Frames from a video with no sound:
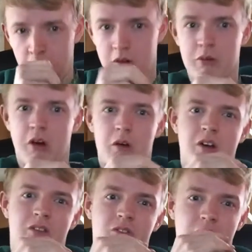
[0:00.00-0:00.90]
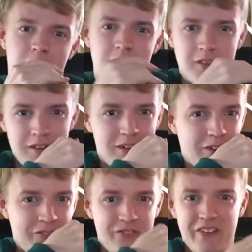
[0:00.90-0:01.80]
Oh God,
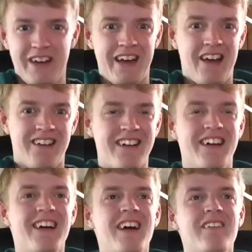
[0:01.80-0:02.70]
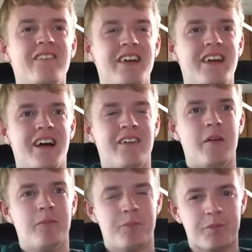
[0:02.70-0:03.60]
coughing bit again. But you
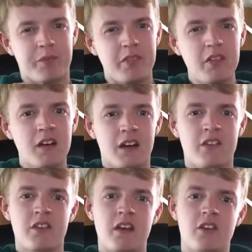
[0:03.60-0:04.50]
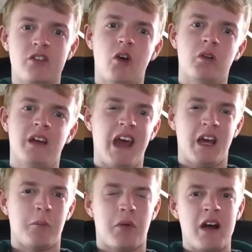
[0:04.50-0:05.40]
know, I could see Son
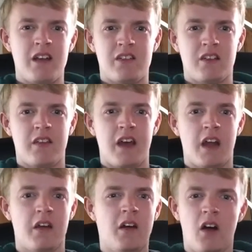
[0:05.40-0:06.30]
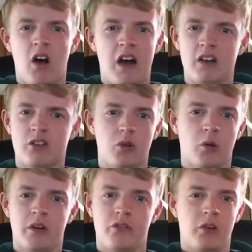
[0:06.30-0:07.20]
getting a brace and then Ajax
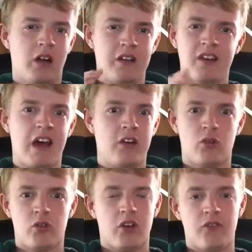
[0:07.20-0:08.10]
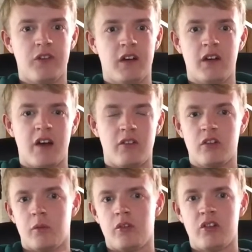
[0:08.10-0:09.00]
scoring through like Tadic or something and having
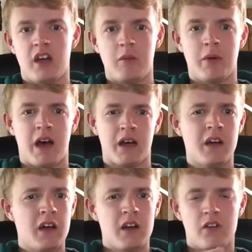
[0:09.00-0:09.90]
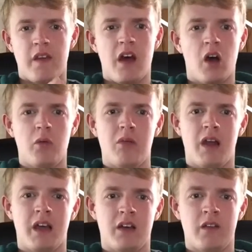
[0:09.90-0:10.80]
something to take back to their home
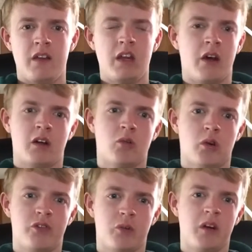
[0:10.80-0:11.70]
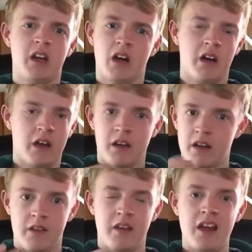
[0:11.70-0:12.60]
leg, the Johan Cruyff Arena
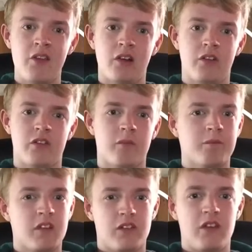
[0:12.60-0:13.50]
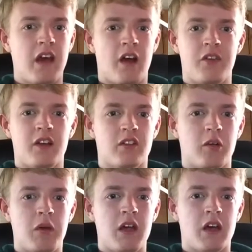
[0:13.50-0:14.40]
in the Netherlands. So yeah, I think it's
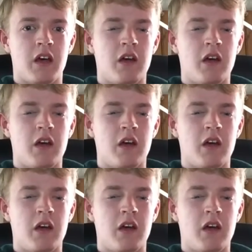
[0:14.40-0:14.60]
going to be